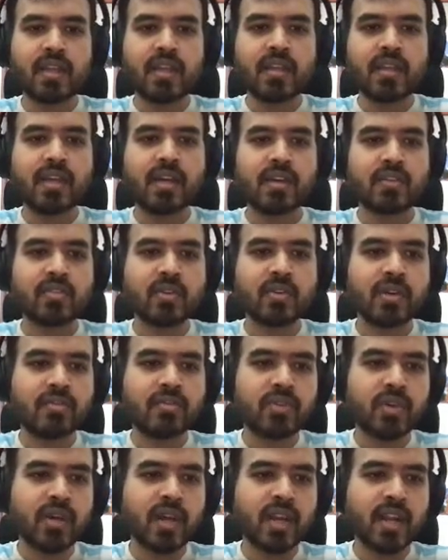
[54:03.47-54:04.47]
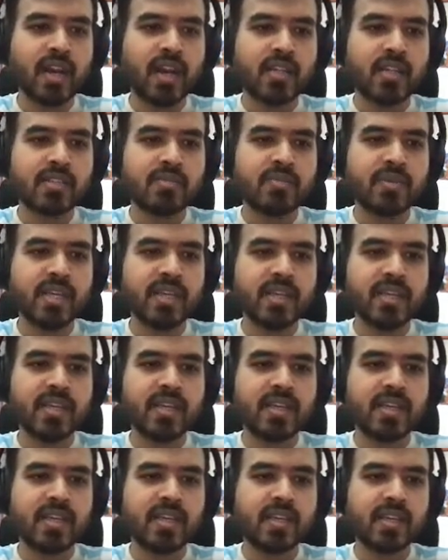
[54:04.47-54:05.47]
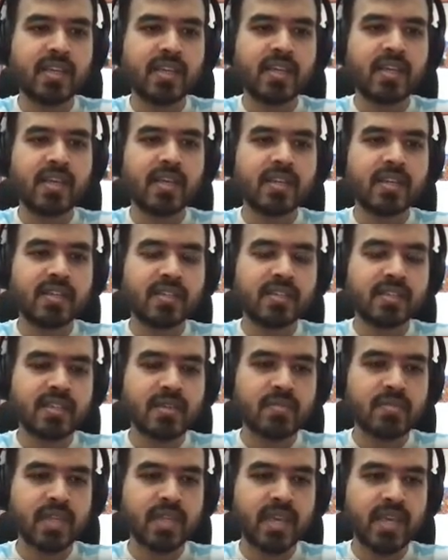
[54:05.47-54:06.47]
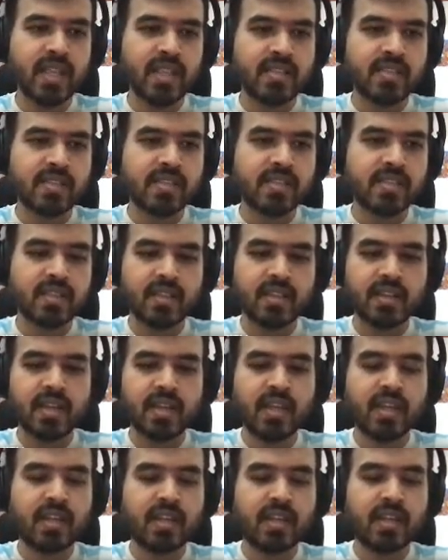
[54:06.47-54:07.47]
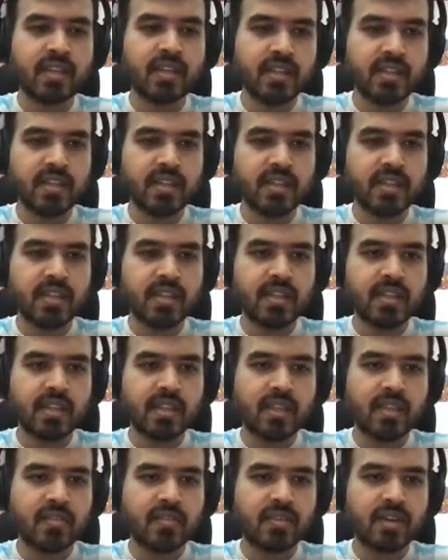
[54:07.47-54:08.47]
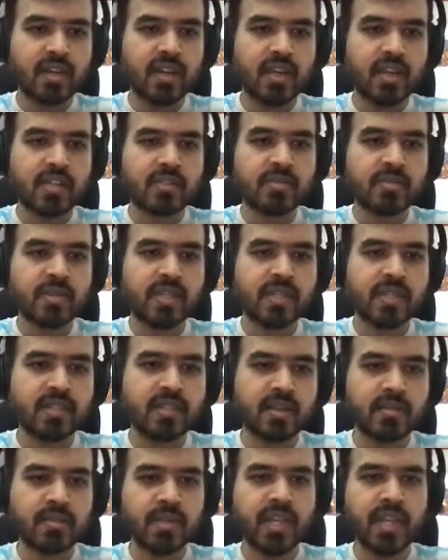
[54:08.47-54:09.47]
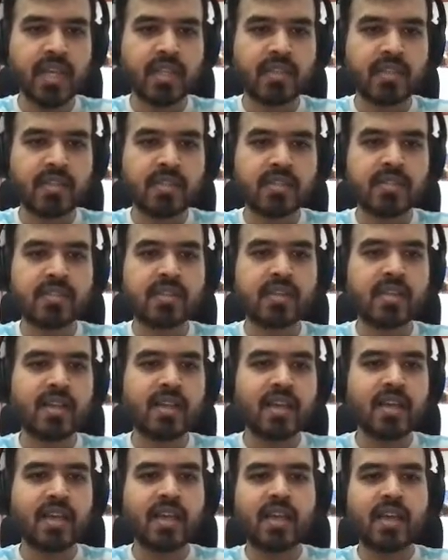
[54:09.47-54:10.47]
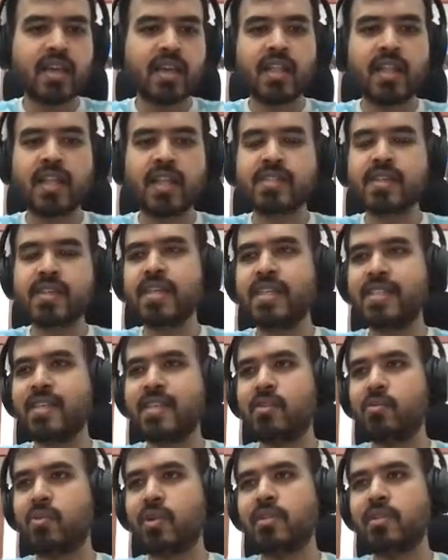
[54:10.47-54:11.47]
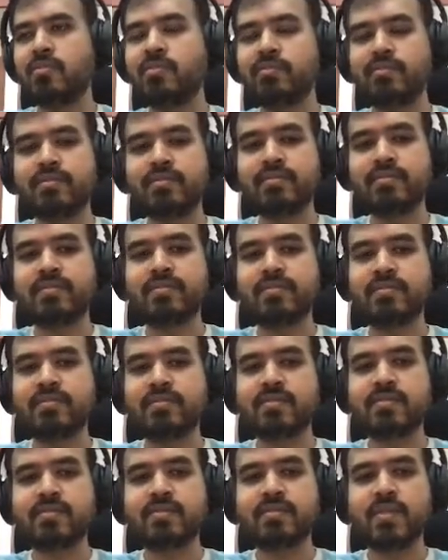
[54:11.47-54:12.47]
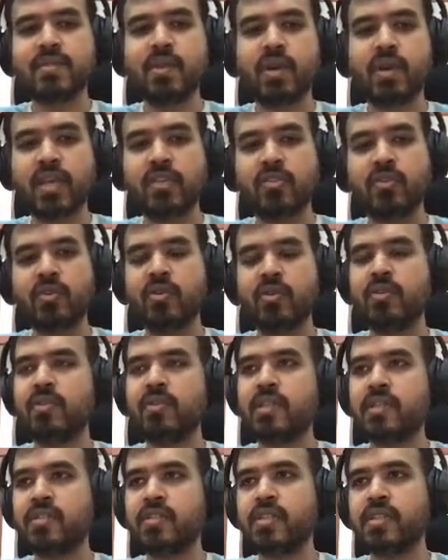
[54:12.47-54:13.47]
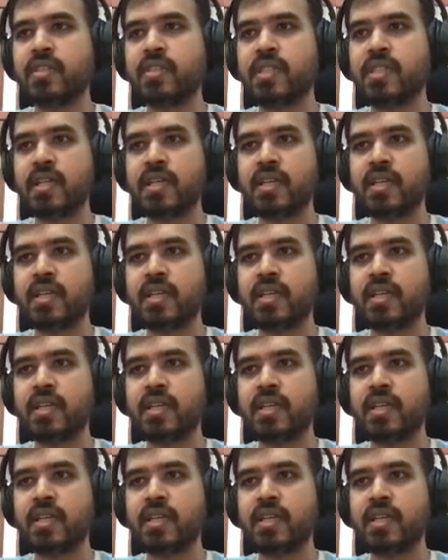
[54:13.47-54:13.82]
Yeah, so if you had asked me something else, right? If you had asked me something like this, that's an easier one. Okay, so this is just